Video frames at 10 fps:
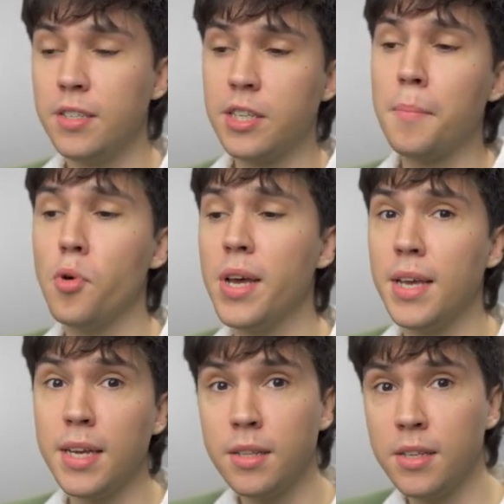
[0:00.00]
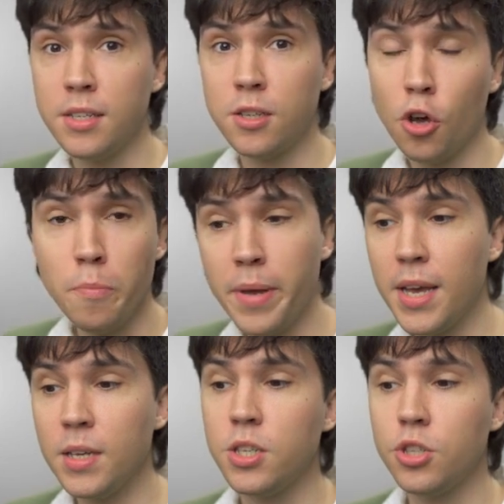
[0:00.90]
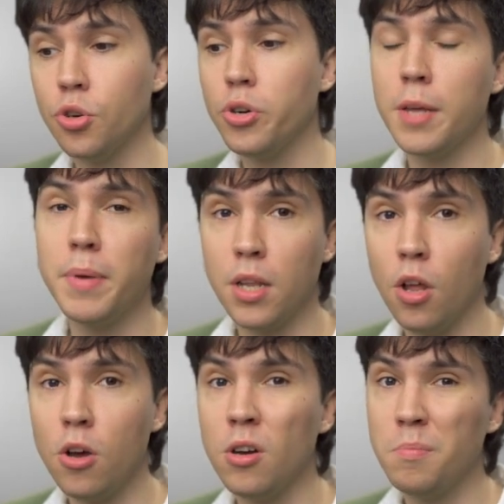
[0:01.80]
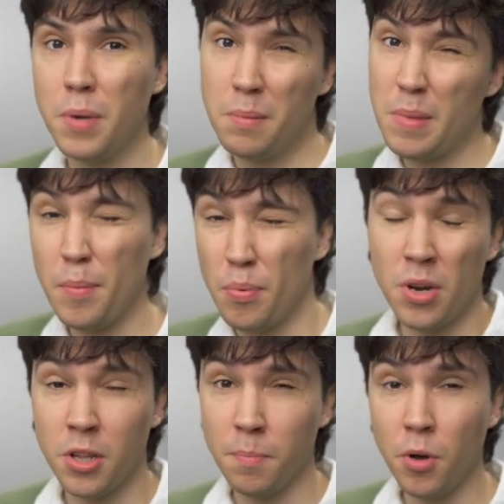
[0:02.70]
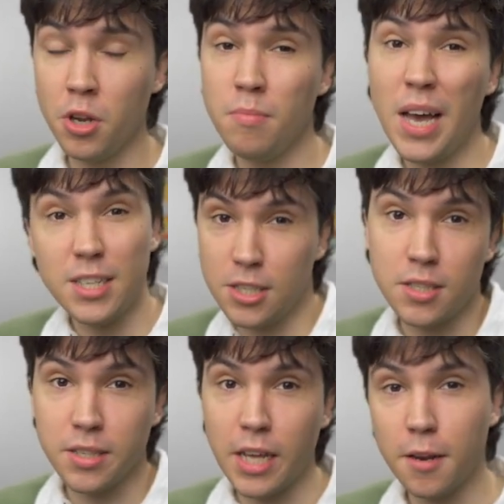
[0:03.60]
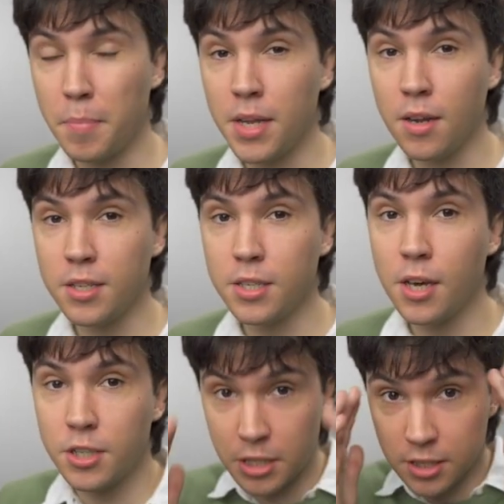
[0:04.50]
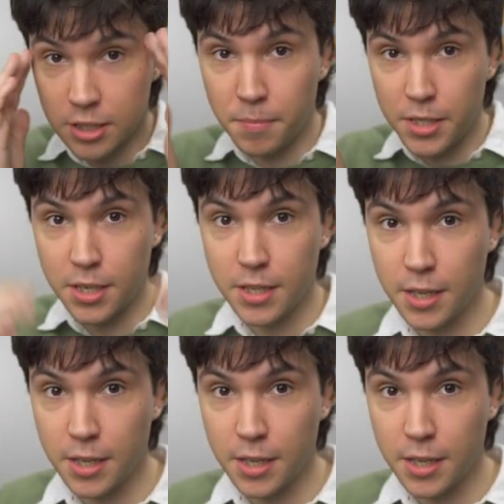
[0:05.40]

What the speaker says: somewhere in this homepage. It's already a bit long, but maybe put it at the bottom. I just think that'd be a nice touch, something to think